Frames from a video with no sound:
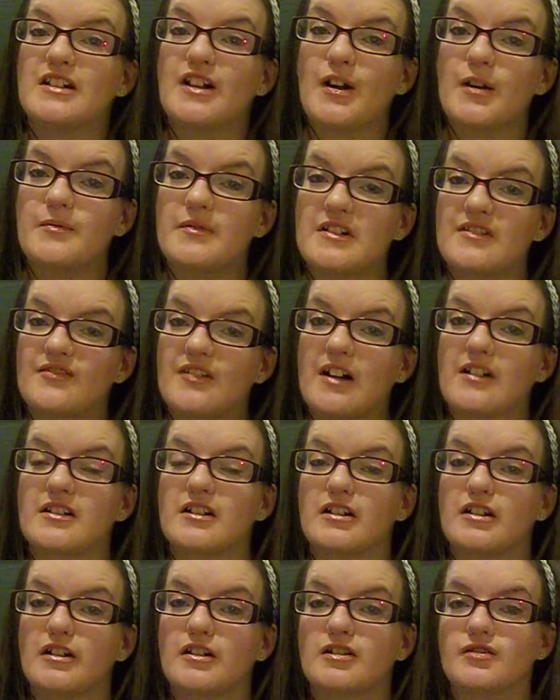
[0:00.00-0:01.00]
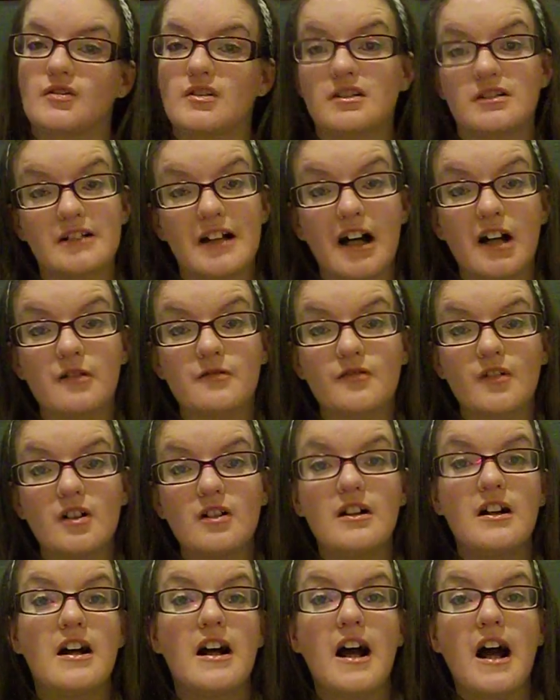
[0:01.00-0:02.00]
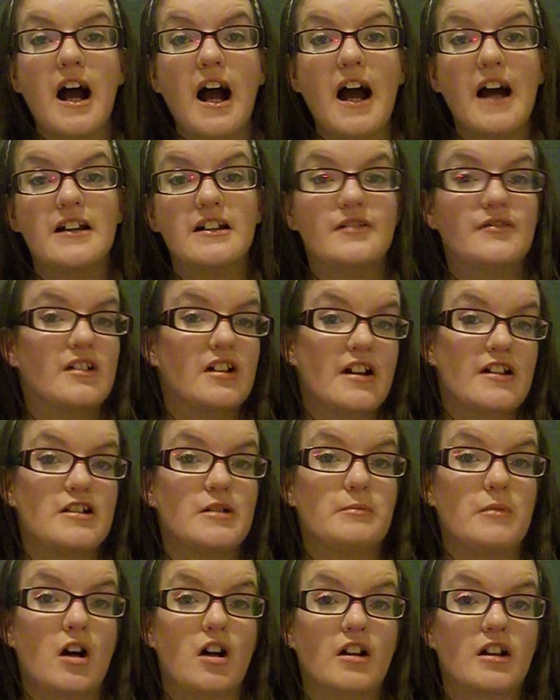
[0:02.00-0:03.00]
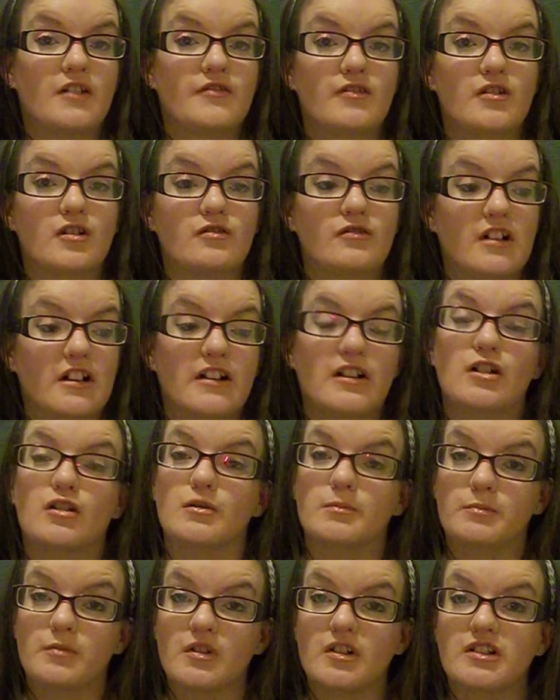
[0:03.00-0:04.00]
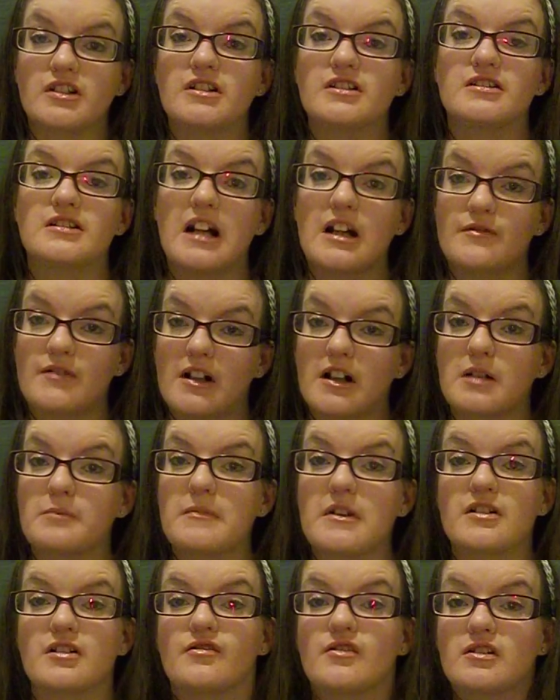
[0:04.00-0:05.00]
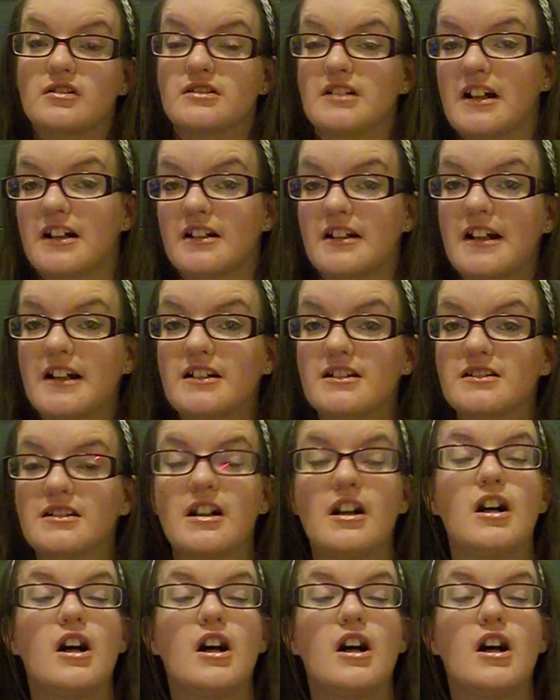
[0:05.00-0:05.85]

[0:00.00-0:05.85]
I hope you found it useful and helpful. And if you're in the market for really good brushes, I recommend the Real Techniques.